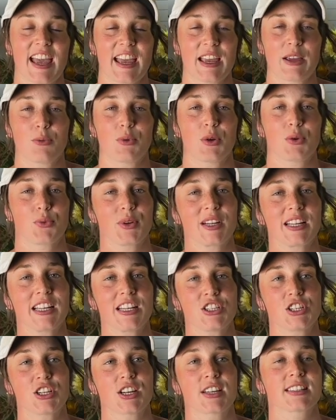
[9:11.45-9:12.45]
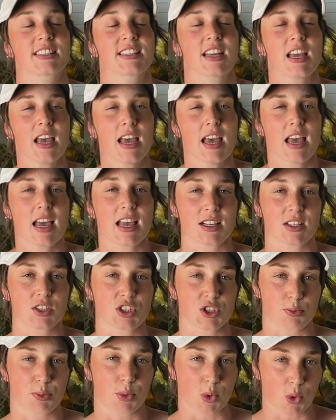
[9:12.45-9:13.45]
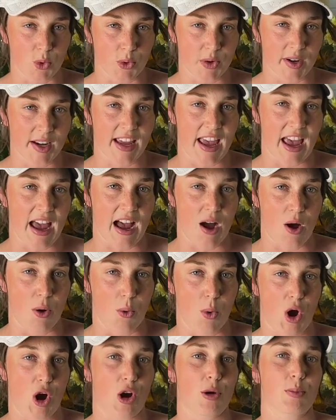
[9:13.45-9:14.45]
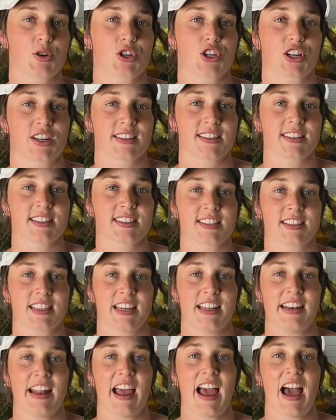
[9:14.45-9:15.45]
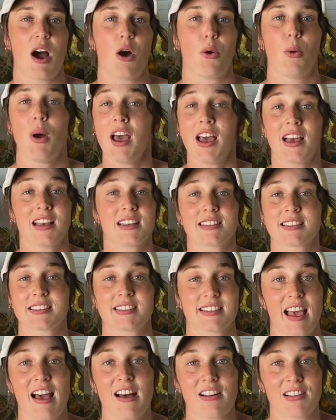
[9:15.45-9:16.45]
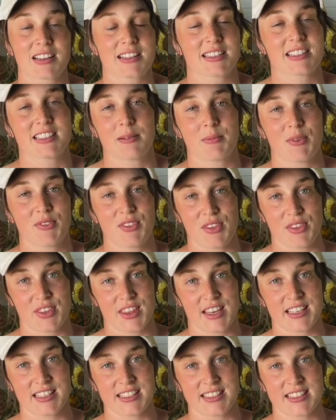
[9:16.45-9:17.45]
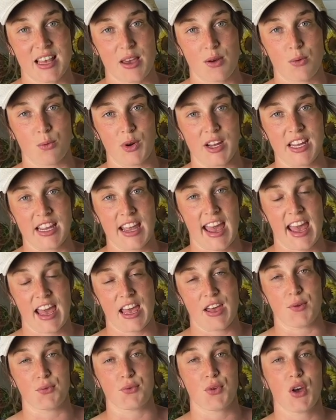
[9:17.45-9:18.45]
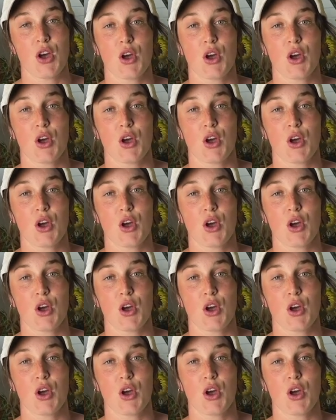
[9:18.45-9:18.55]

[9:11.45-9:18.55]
and we're really just exploring our options to now sell some of the things that we have